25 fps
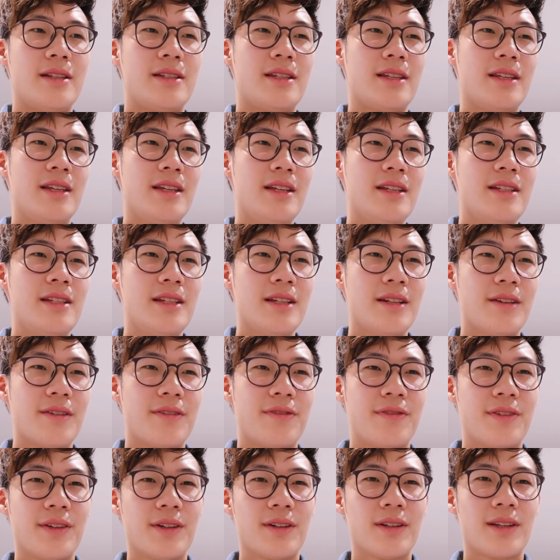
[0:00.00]
it's easy to
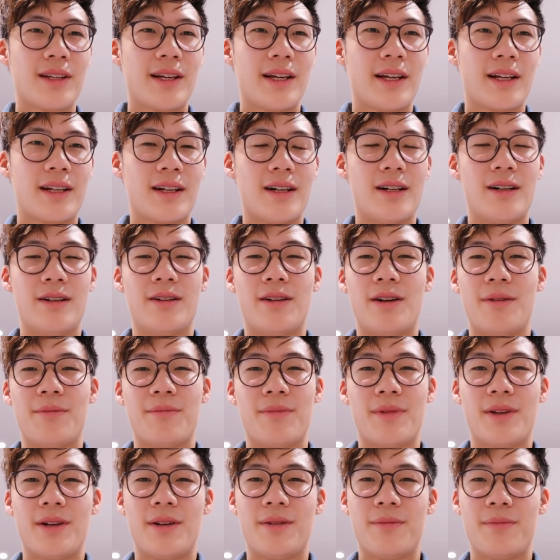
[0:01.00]
feel like, oh,
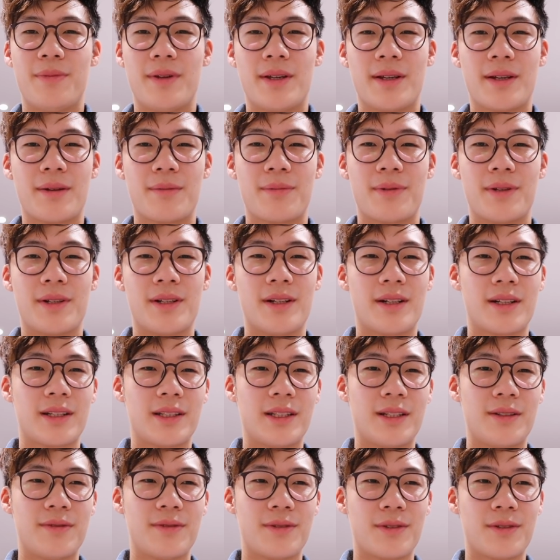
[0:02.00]
I'm not being
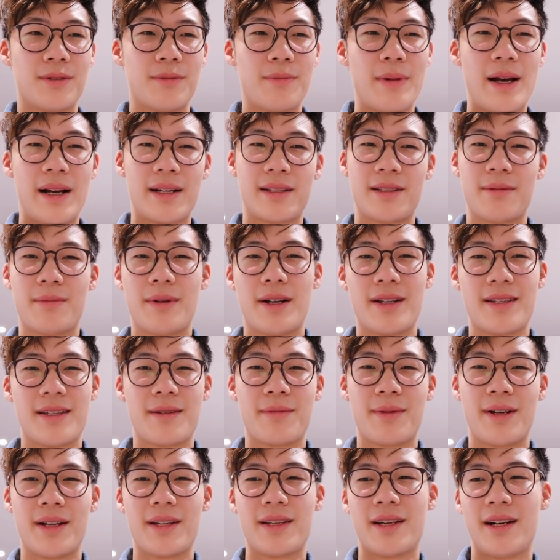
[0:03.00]
productive or
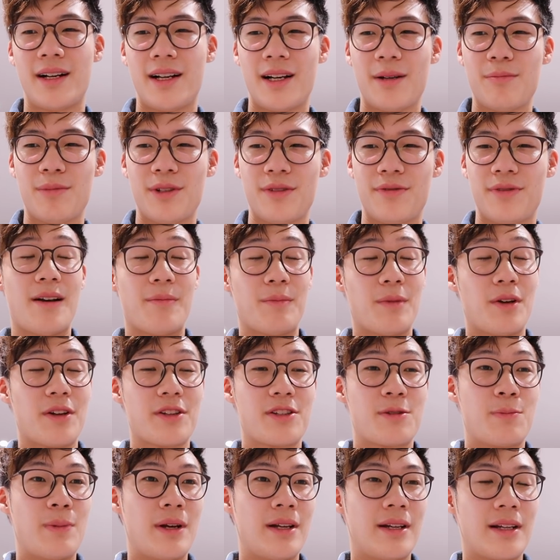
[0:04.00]
maximizing my time. I'm
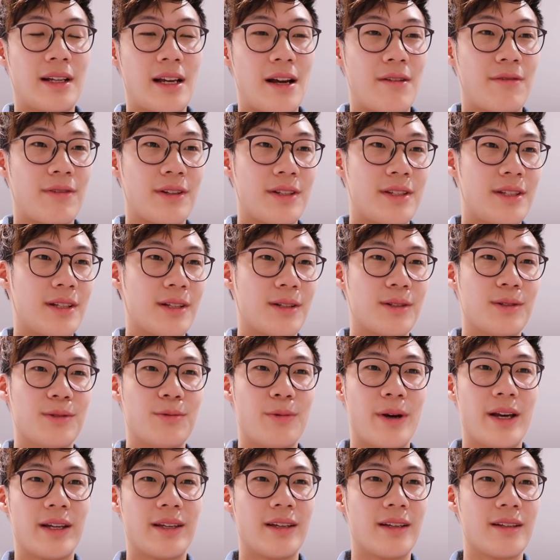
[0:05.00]
not spending every single
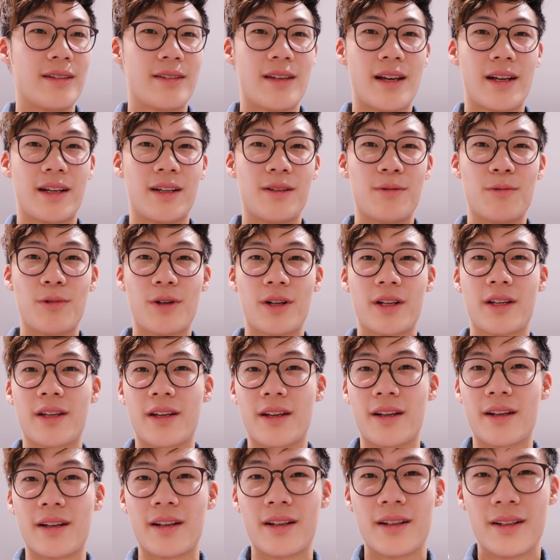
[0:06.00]
waking second
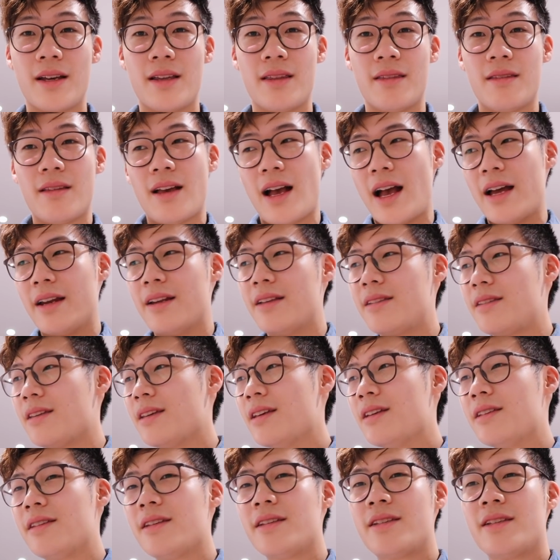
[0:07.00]
working. And it's
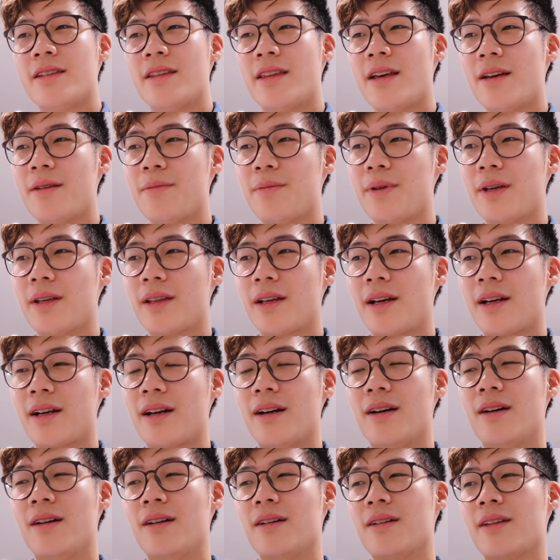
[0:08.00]
easy to then be like,
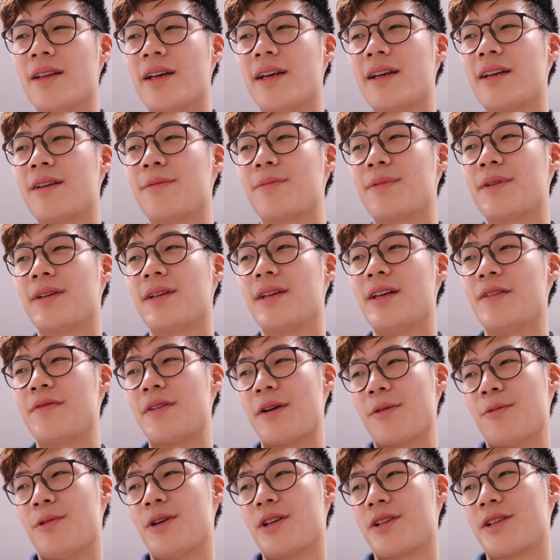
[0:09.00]
oh, like, but if
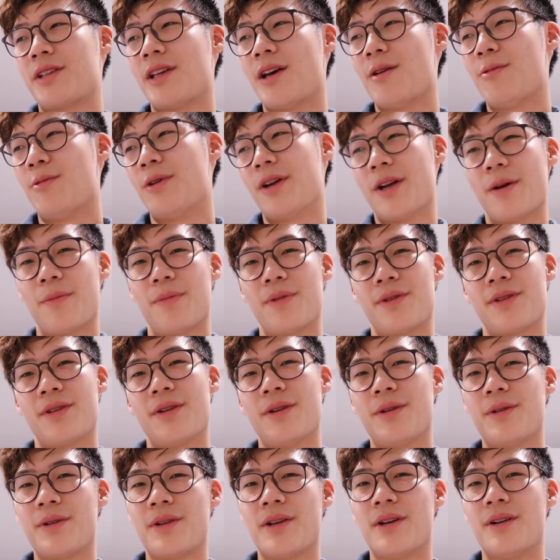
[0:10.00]
I watch that one
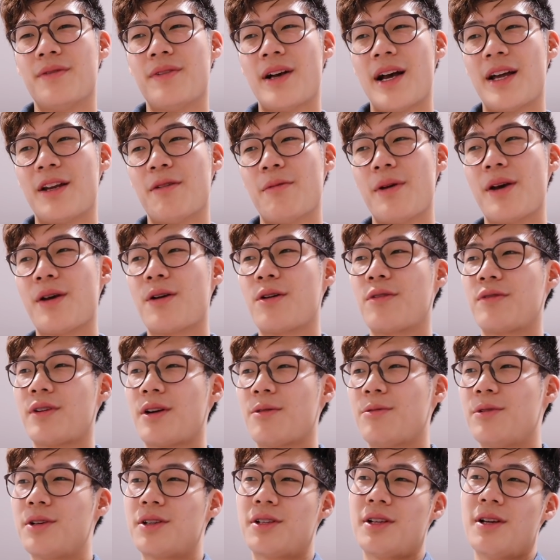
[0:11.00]
episode of anime or if
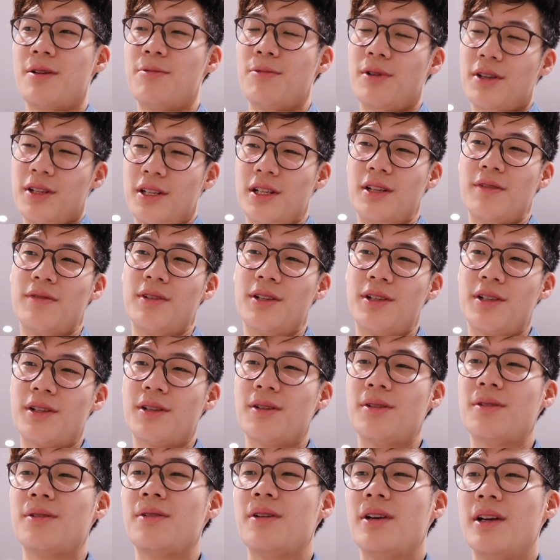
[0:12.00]
I watch that one TV
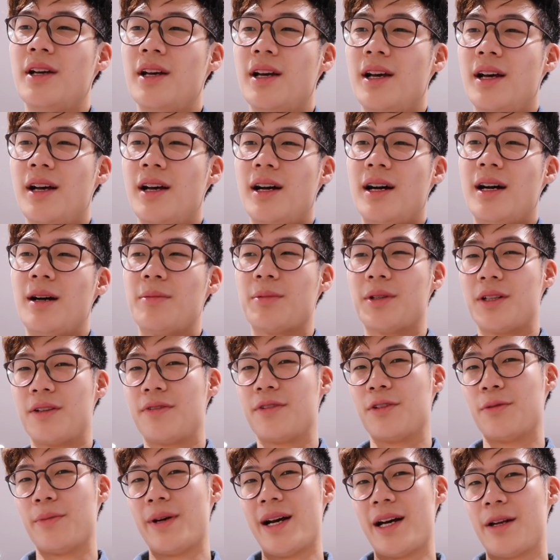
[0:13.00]
show, I'm gonna
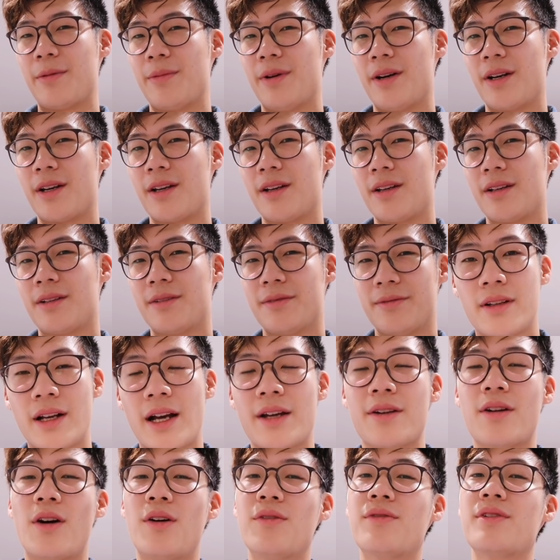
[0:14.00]
feel bad about it.
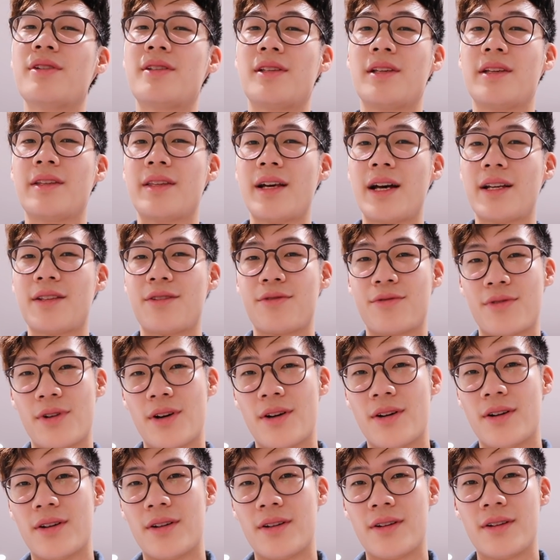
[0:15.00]
And obviously that's
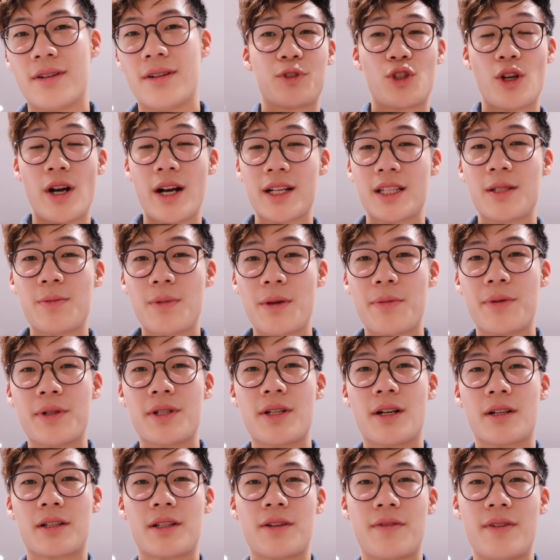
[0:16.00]
wrong. Trying to be
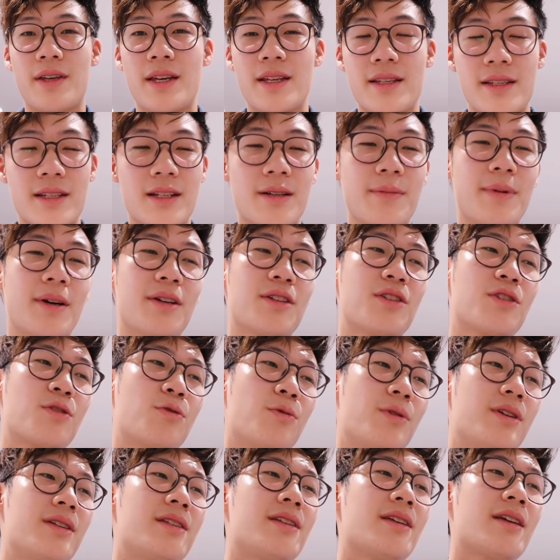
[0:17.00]
productive isn't about
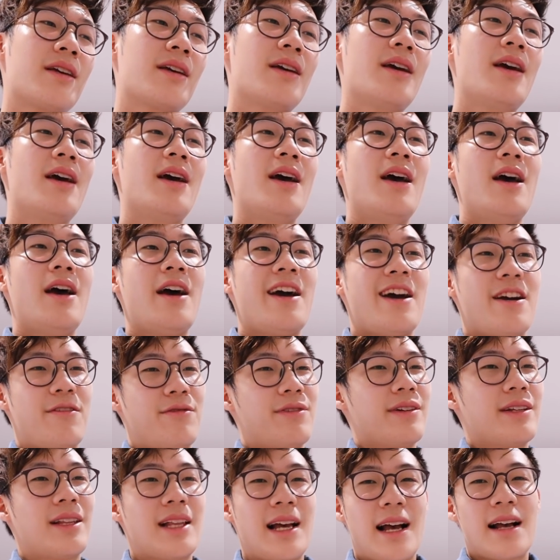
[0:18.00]
squeezing
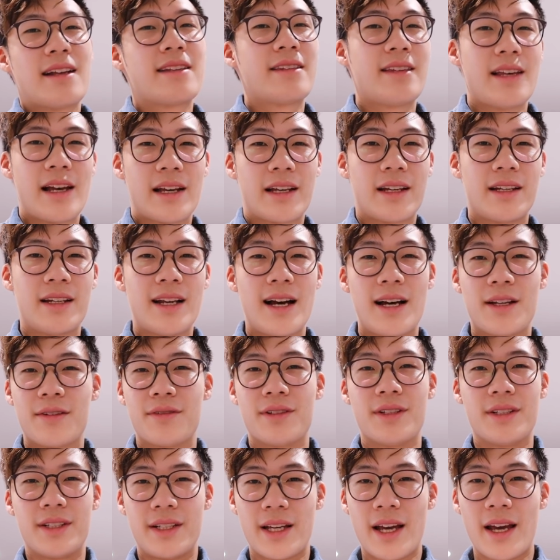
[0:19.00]
every last second out of
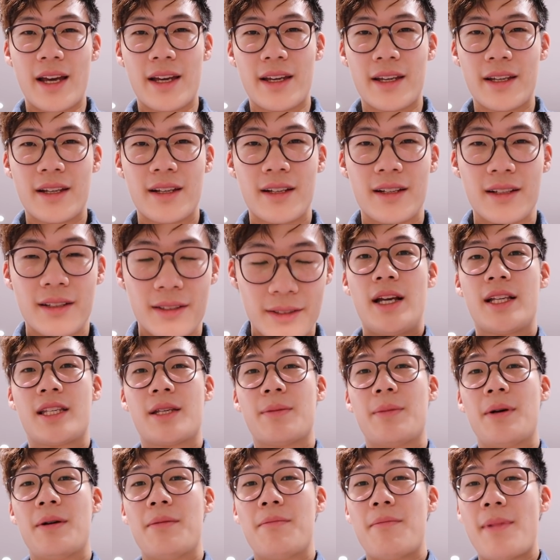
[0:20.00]
your day. It's
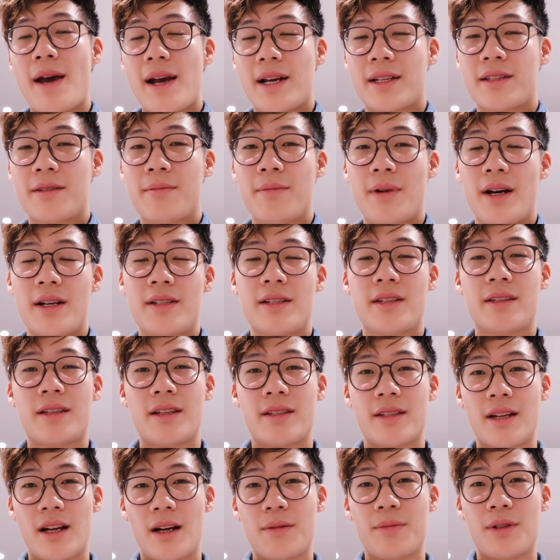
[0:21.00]
about maximizing the
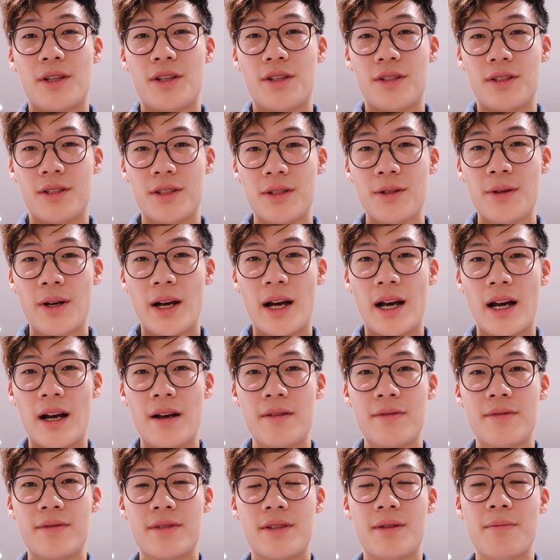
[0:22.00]
time that you do
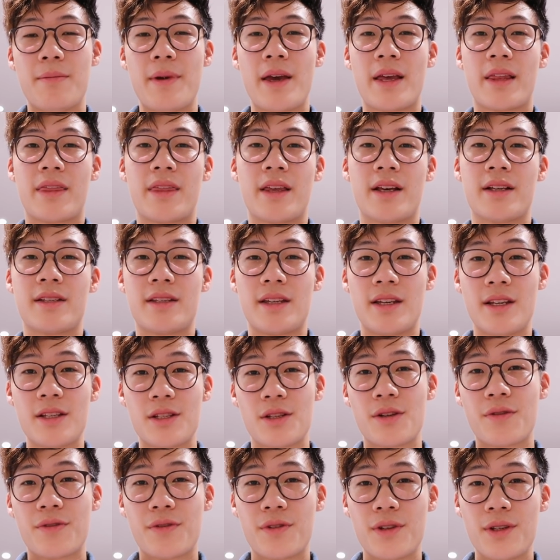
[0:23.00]
have to make things
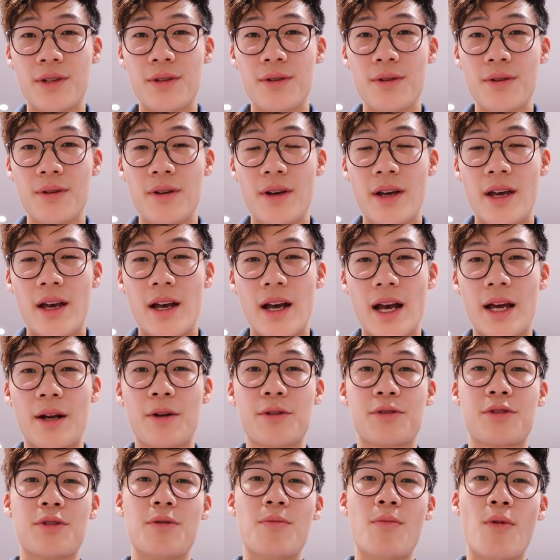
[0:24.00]
easier for you and
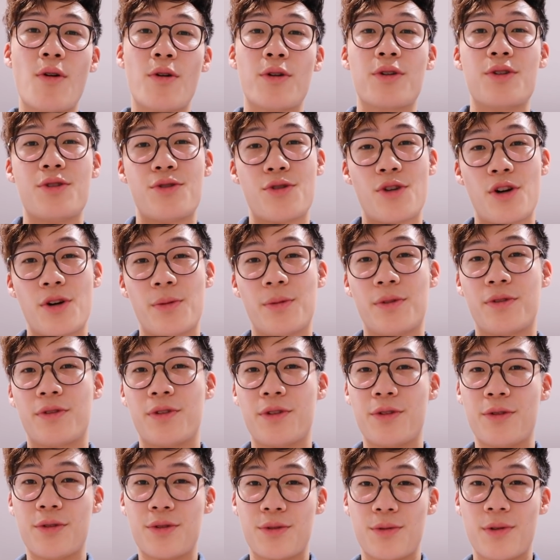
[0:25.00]
also more enjoyable
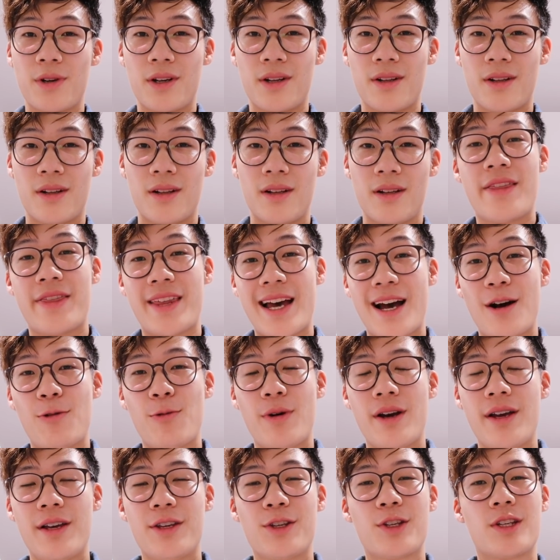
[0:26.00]
for you as well. And that
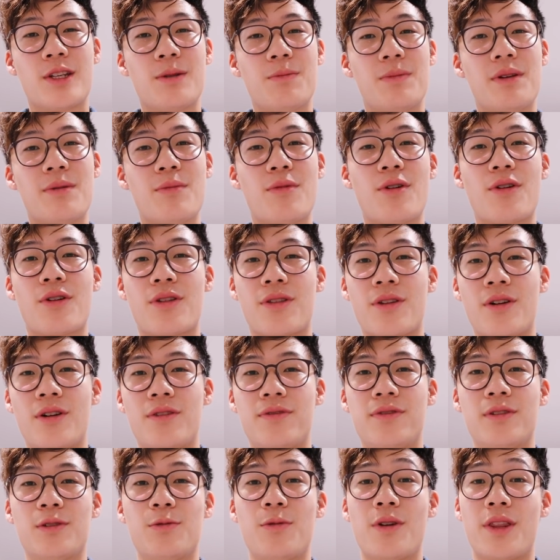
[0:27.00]
way you can be more
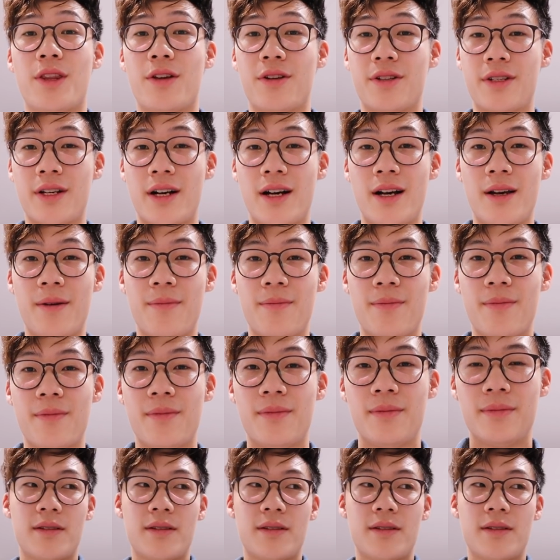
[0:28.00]
thoughtful with your time.